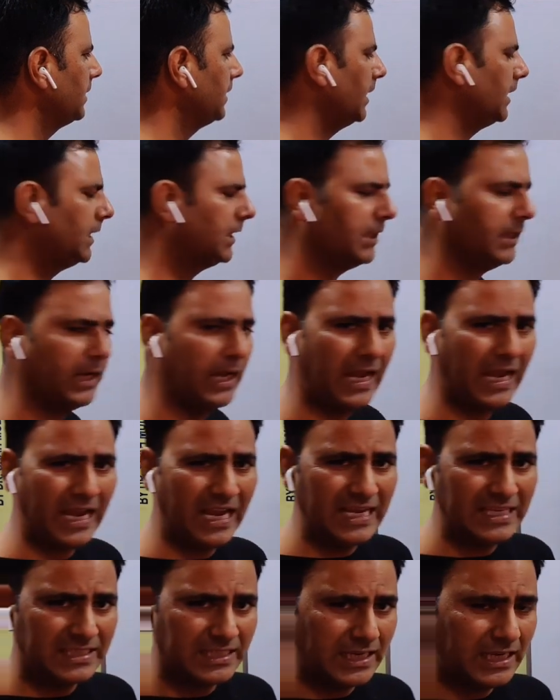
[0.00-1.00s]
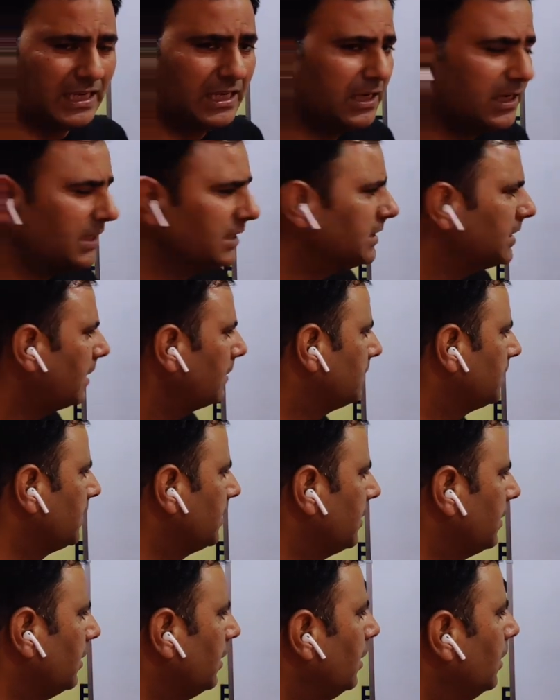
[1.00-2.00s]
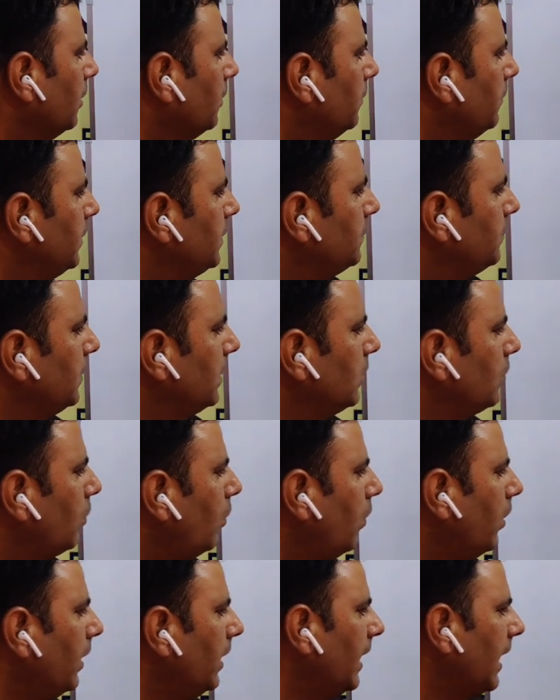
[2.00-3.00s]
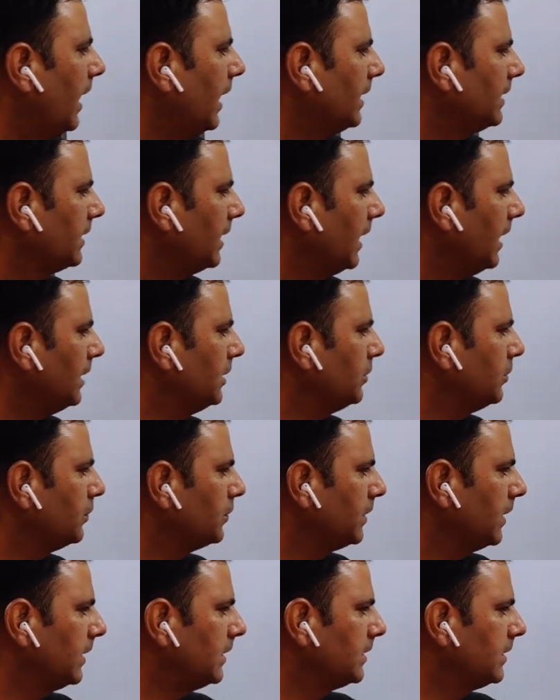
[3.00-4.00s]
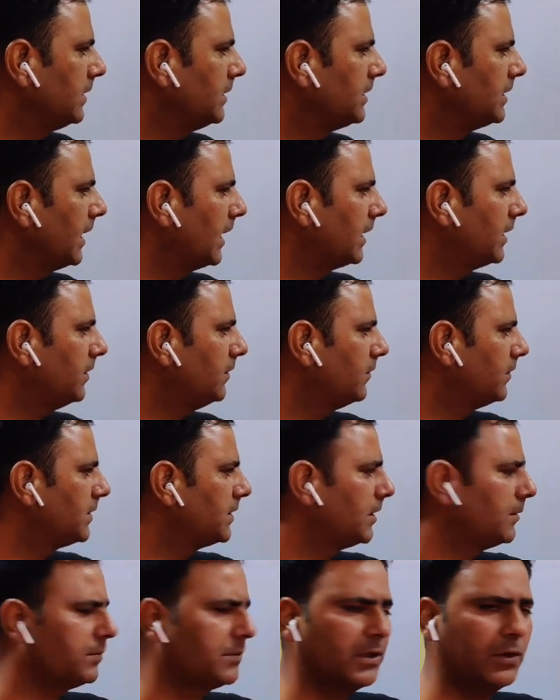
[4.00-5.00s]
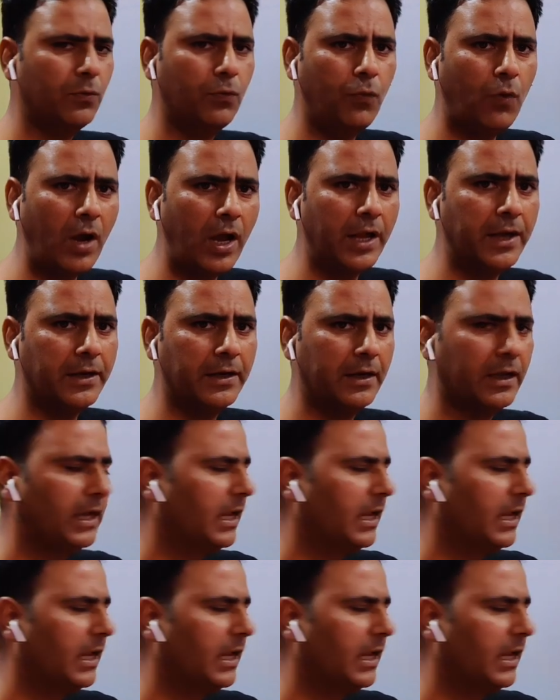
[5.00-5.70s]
2 has a receptor which we call as angiotensin 2 receptor 1,